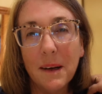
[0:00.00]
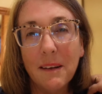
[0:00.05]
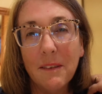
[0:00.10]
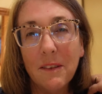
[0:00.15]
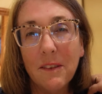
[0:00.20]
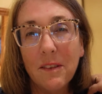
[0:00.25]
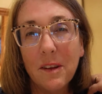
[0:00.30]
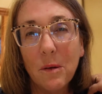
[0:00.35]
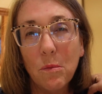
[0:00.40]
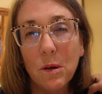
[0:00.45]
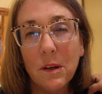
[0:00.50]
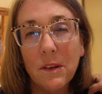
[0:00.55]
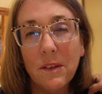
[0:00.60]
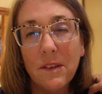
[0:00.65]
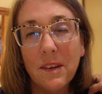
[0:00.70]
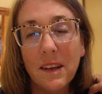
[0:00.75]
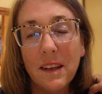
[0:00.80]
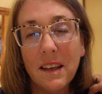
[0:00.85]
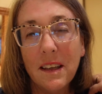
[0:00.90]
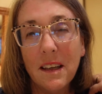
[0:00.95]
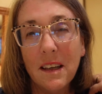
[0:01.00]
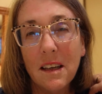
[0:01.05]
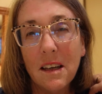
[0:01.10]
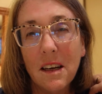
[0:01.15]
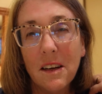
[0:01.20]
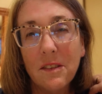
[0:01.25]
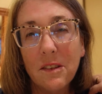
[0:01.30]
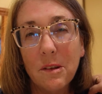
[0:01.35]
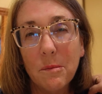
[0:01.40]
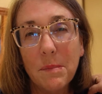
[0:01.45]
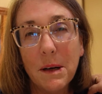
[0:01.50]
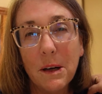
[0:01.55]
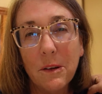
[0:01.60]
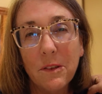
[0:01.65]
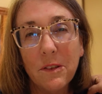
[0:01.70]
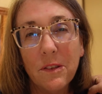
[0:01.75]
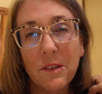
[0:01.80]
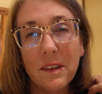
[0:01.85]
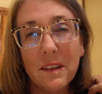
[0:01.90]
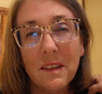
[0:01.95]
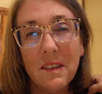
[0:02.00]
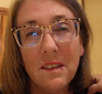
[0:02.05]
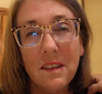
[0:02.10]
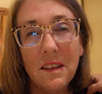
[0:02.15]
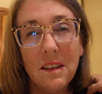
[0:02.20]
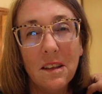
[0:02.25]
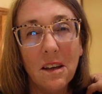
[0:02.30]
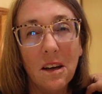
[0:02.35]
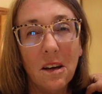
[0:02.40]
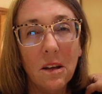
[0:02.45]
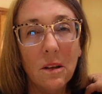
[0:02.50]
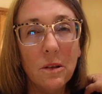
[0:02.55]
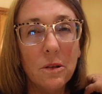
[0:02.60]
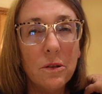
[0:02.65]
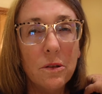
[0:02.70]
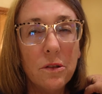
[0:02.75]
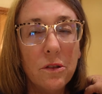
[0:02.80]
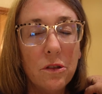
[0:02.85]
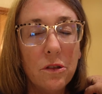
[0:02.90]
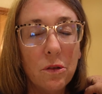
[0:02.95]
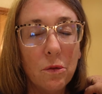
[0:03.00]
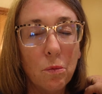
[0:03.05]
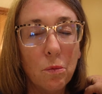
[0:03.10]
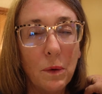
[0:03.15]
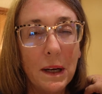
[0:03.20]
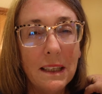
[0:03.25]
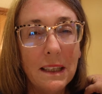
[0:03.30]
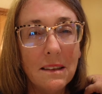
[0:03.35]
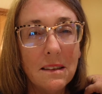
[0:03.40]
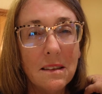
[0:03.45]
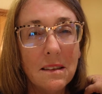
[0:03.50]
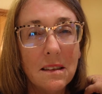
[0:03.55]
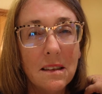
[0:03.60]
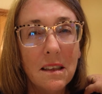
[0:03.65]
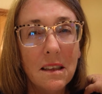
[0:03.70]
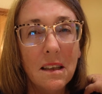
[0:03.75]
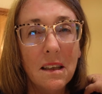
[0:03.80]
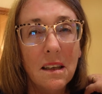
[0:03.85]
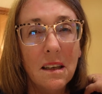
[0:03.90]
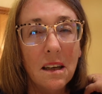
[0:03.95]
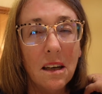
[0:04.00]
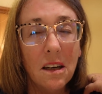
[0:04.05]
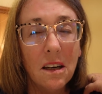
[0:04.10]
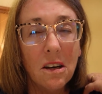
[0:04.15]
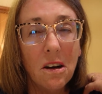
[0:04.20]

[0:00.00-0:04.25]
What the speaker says: Someone said that it costs about $60 to rent a